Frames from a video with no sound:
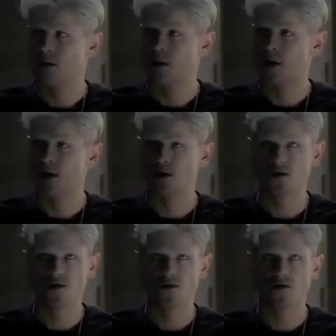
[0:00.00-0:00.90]
the
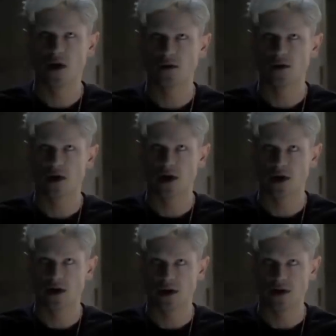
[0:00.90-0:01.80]
answer that he is the
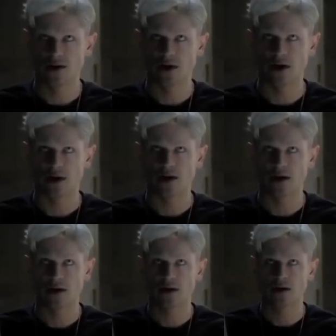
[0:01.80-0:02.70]
same soldier who
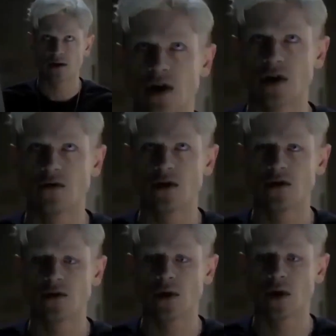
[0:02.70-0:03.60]
was in this bunker
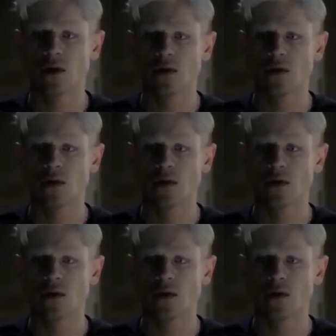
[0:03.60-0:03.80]
before